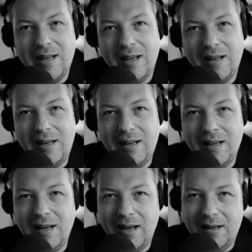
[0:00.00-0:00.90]
And
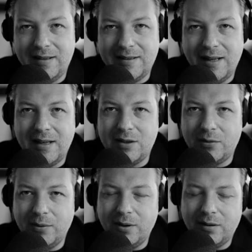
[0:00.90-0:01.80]
IKIGAI stands
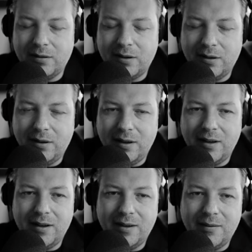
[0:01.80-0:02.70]
for
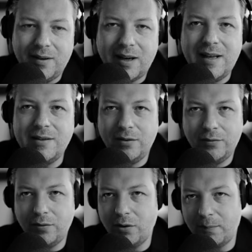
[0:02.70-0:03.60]
reason
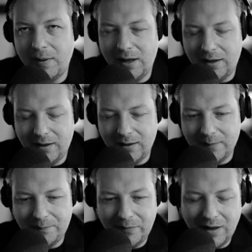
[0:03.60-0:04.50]
for being,
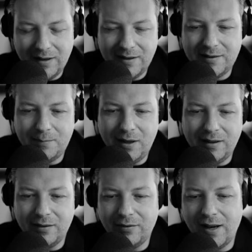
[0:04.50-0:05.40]
and is
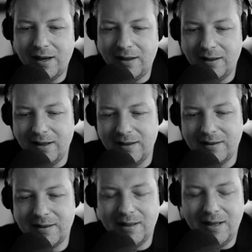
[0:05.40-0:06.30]
being defined
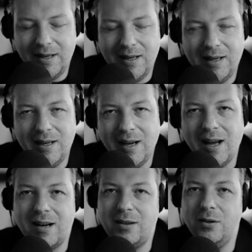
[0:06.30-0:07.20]
as the
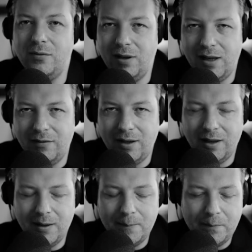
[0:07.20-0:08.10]
art of
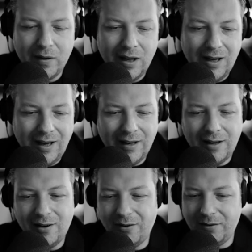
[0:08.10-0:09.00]
living. And
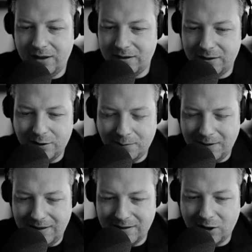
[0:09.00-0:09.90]
I love this
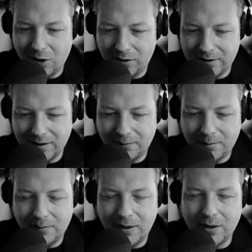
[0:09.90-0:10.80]
Japanese
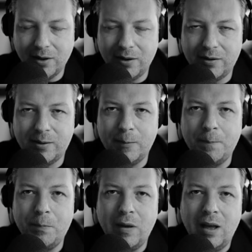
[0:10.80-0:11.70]
concept because
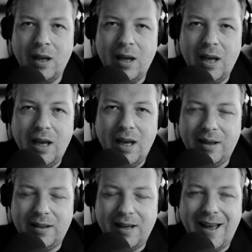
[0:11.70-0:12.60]

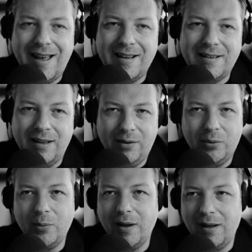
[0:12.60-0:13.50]
it has a
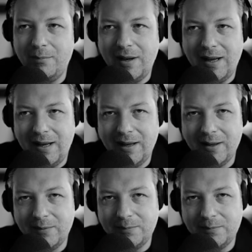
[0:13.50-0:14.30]
dual meaning.